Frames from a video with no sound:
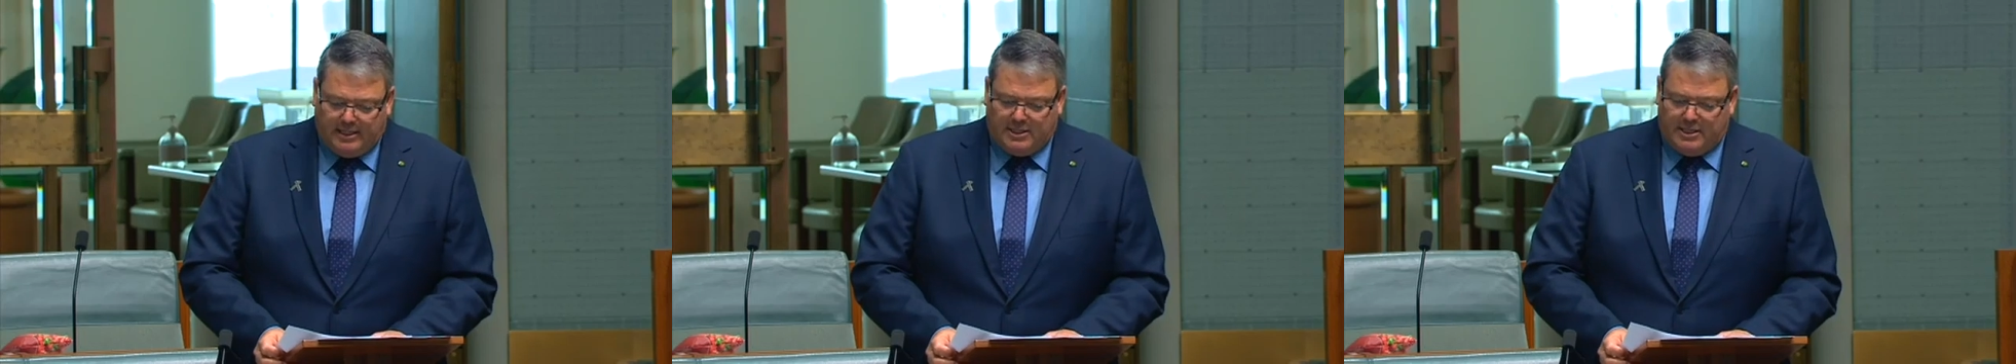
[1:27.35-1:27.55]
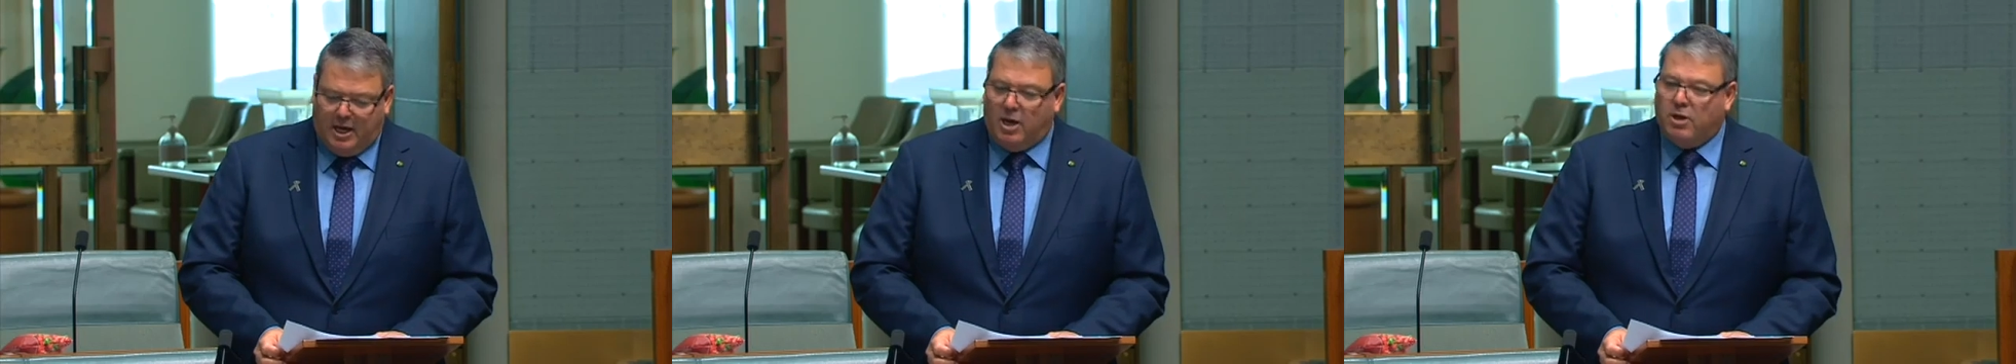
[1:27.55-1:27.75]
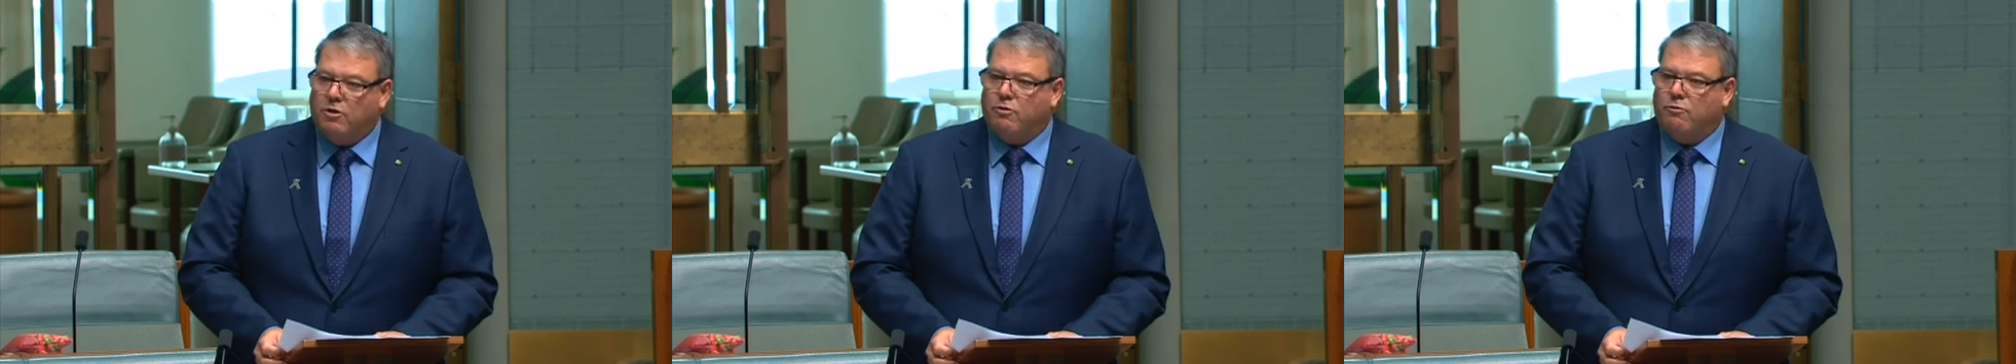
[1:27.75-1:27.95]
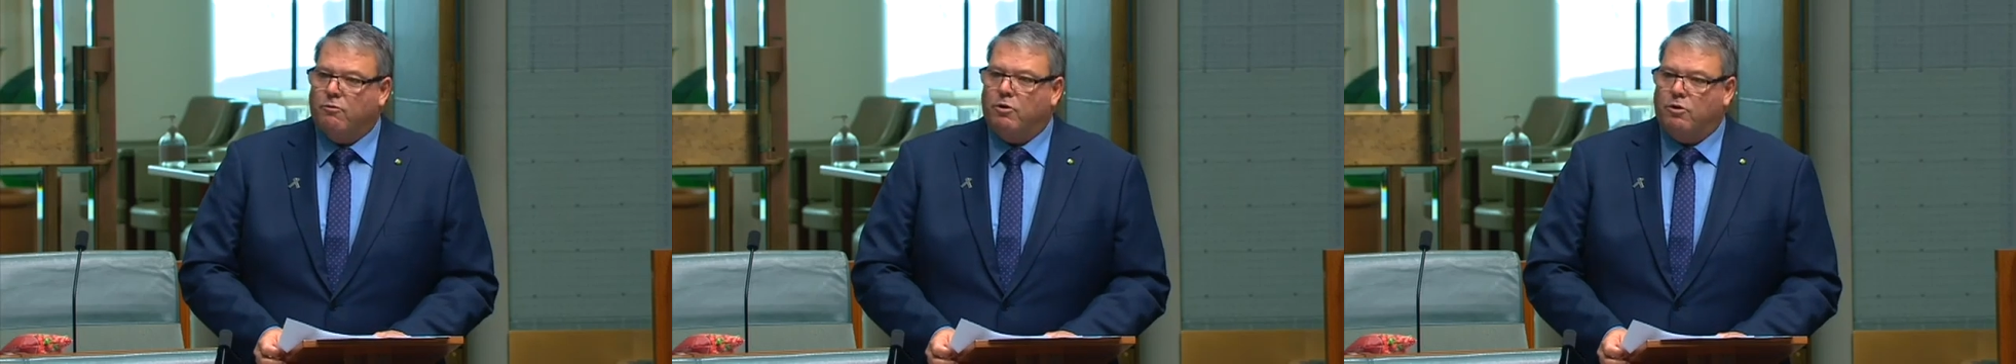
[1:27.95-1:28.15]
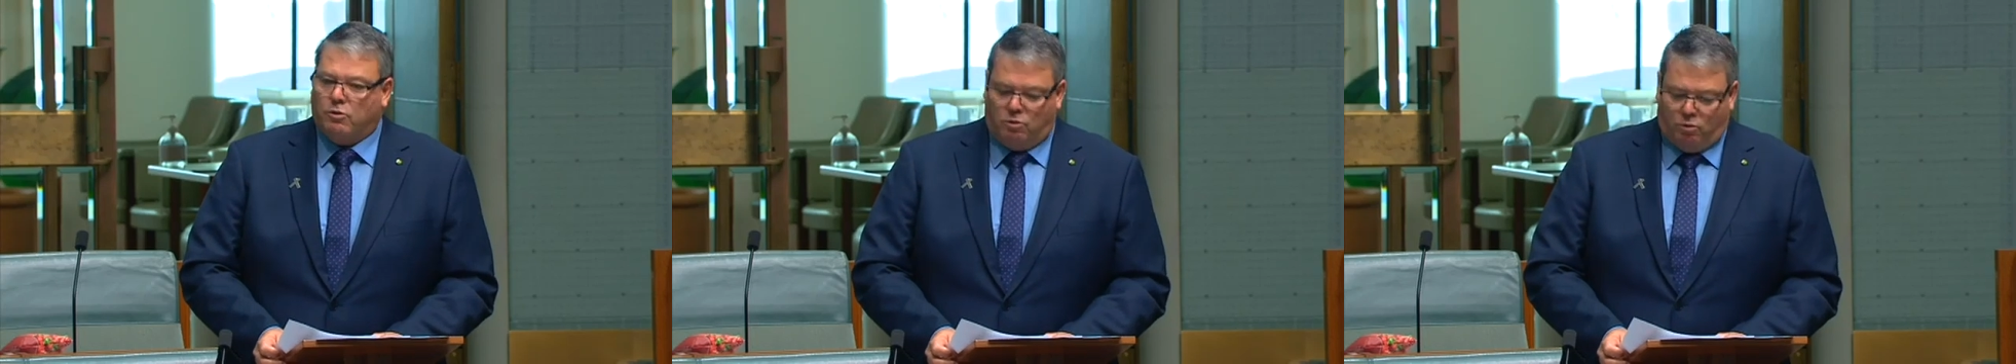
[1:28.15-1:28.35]
go to the
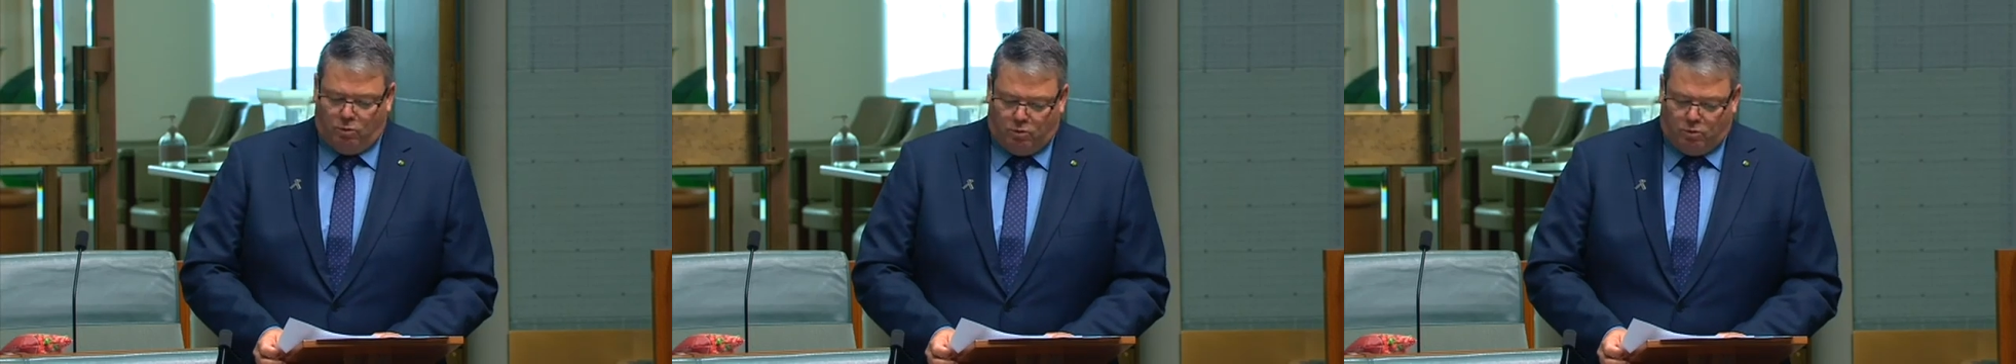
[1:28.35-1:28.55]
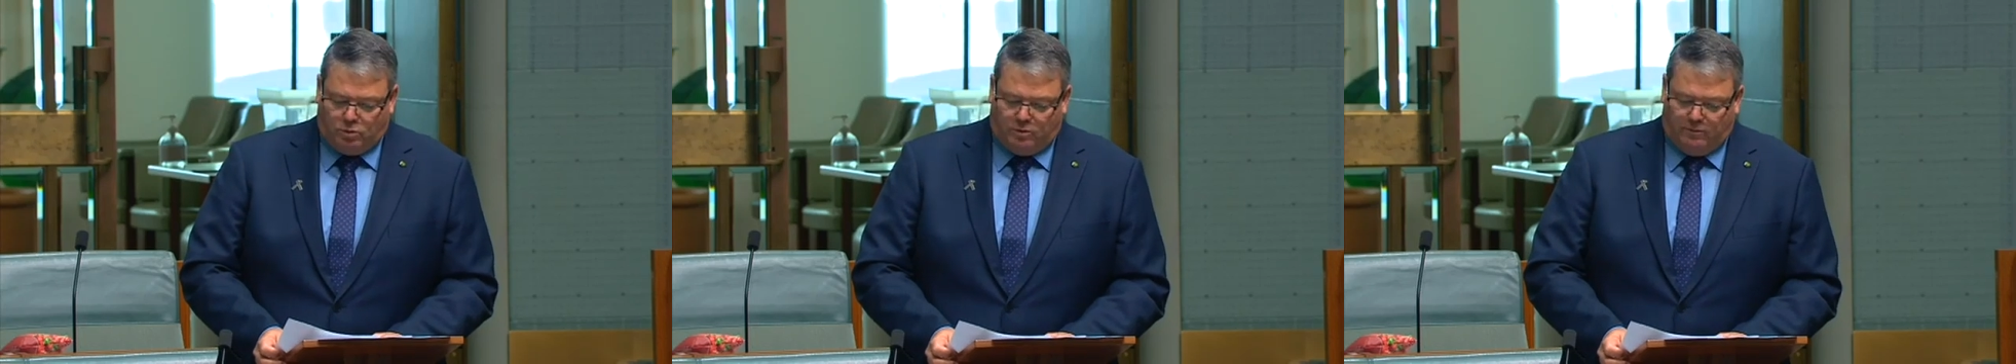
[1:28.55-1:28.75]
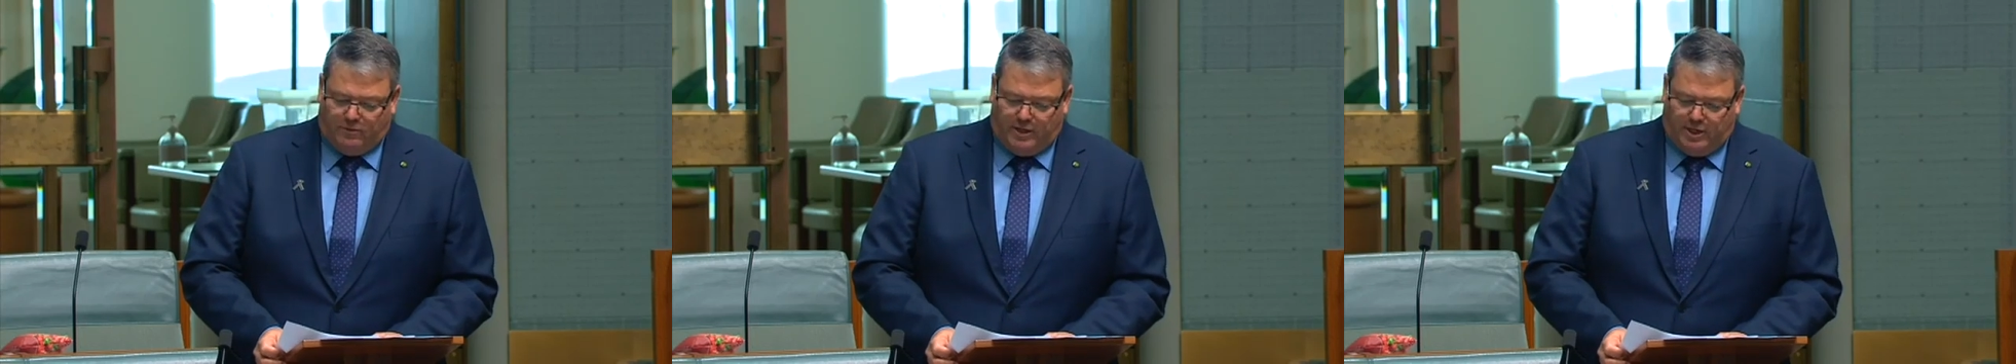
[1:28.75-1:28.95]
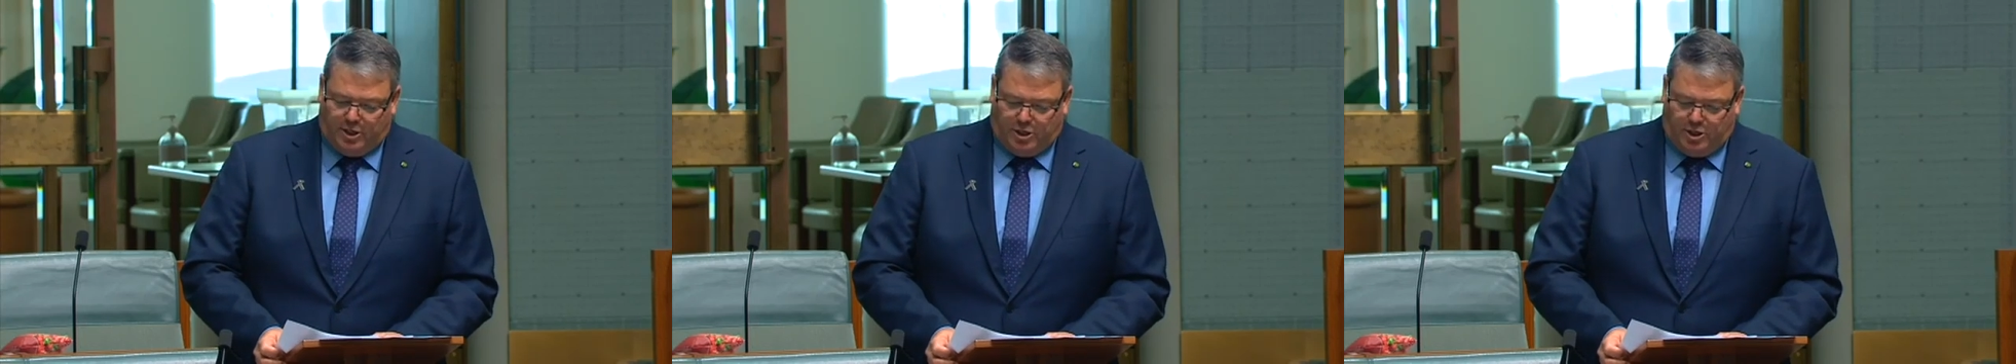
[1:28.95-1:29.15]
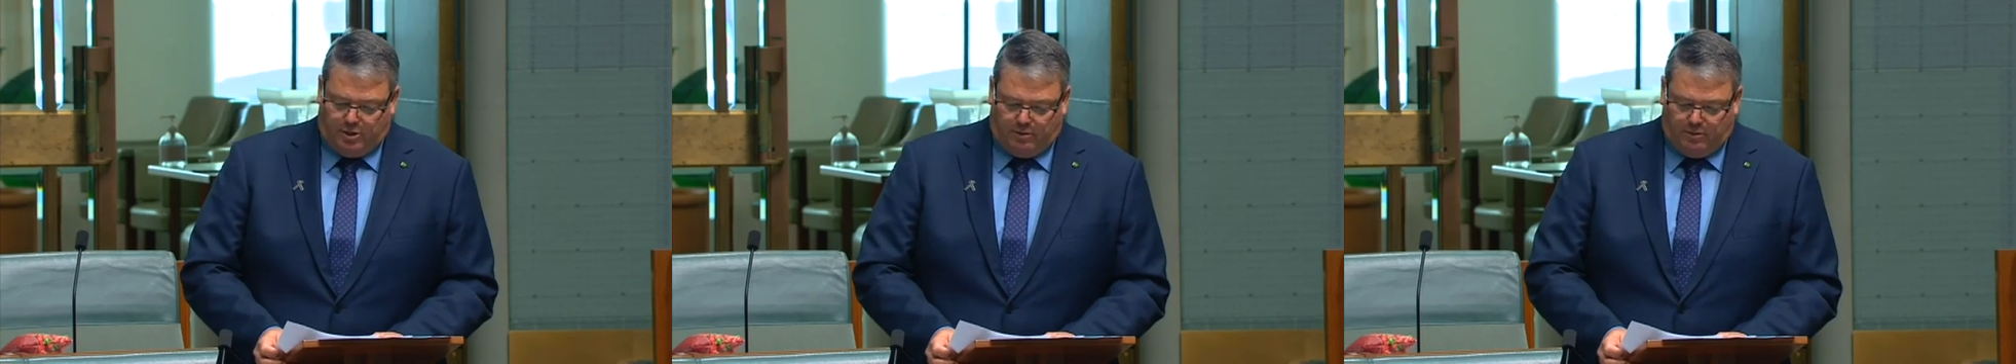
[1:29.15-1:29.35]
root cause of the
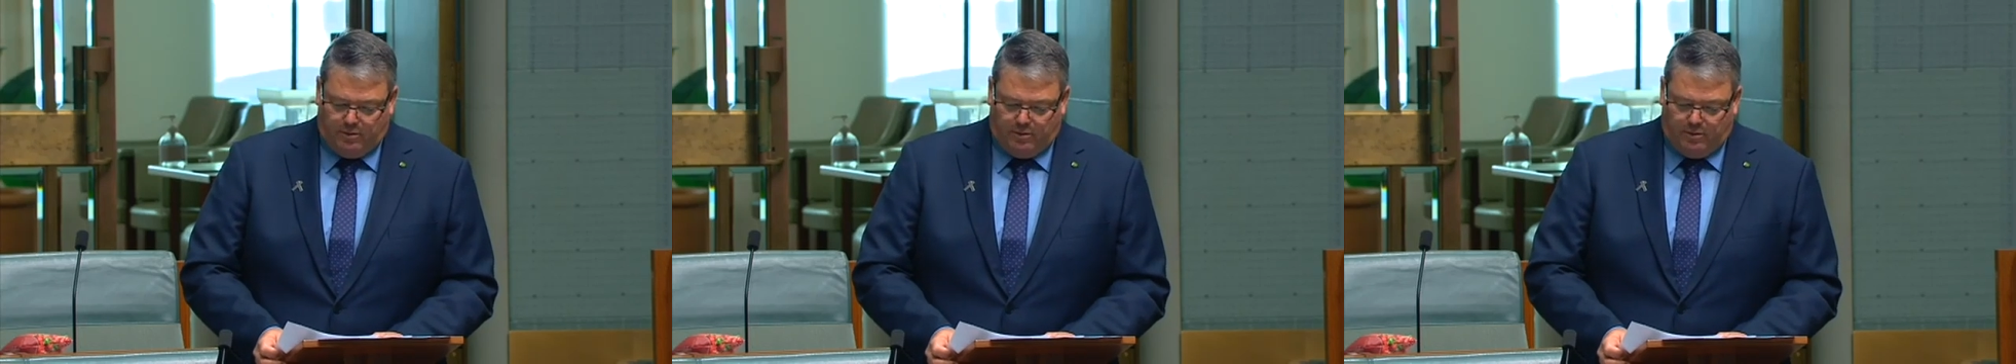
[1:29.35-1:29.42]
issue.